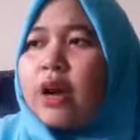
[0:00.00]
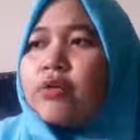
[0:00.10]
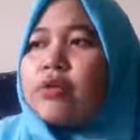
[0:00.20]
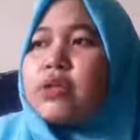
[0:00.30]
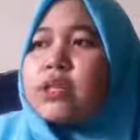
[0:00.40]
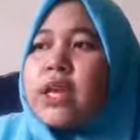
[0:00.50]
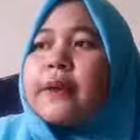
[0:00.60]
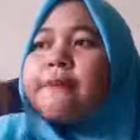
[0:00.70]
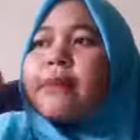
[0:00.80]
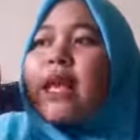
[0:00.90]
how to
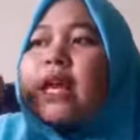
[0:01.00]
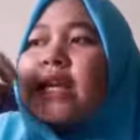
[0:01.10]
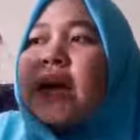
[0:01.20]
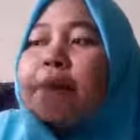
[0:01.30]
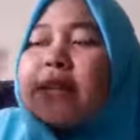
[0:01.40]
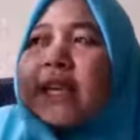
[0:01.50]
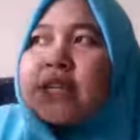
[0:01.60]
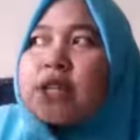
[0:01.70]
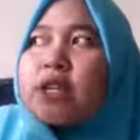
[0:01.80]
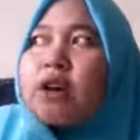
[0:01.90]
say the
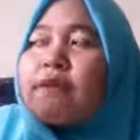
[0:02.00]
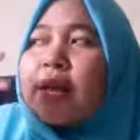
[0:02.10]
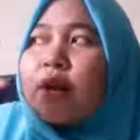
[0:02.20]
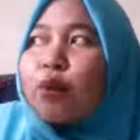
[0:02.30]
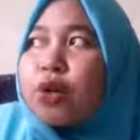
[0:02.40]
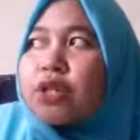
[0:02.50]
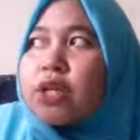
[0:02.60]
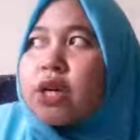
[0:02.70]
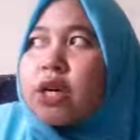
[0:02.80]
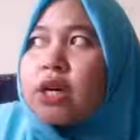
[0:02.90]
application of
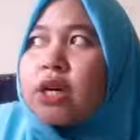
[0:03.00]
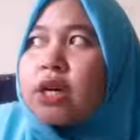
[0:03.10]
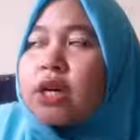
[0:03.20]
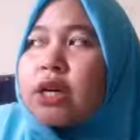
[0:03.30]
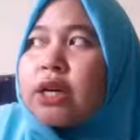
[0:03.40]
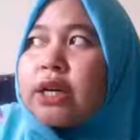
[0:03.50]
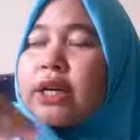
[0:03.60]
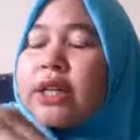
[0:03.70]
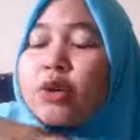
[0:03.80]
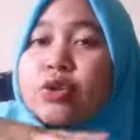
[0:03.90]
language
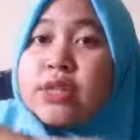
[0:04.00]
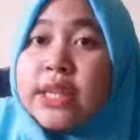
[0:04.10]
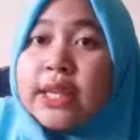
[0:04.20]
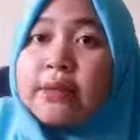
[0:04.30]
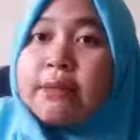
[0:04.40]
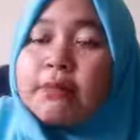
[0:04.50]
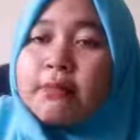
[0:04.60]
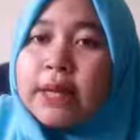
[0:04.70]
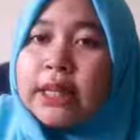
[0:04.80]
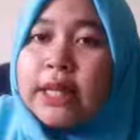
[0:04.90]
in linguistics,
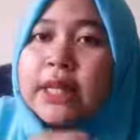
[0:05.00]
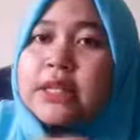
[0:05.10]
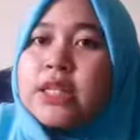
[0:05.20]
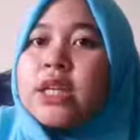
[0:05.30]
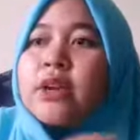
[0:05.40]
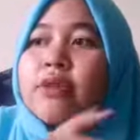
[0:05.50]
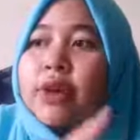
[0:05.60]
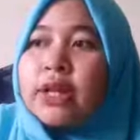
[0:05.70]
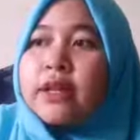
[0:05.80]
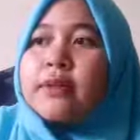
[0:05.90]
but in
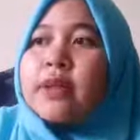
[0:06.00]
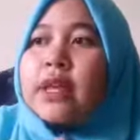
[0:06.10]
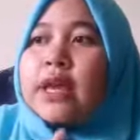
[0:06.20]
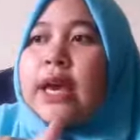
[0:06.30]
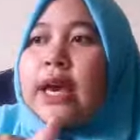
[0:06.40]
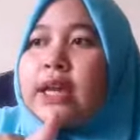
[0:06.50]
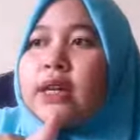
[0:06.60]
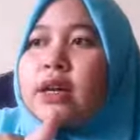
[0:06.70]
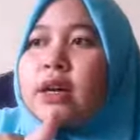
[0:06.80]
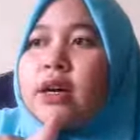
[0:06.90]
general,
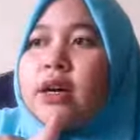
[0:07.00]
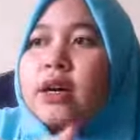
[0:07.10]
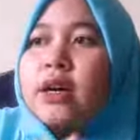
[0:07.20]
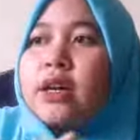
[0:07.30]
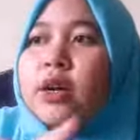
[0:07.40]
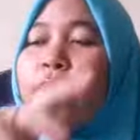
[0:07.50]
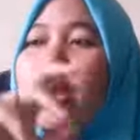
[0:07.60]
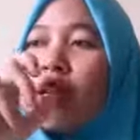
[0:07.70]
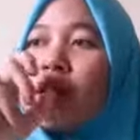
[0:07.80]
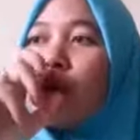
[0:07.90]
and the
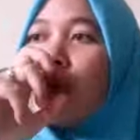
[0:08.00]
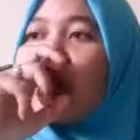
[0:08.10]
way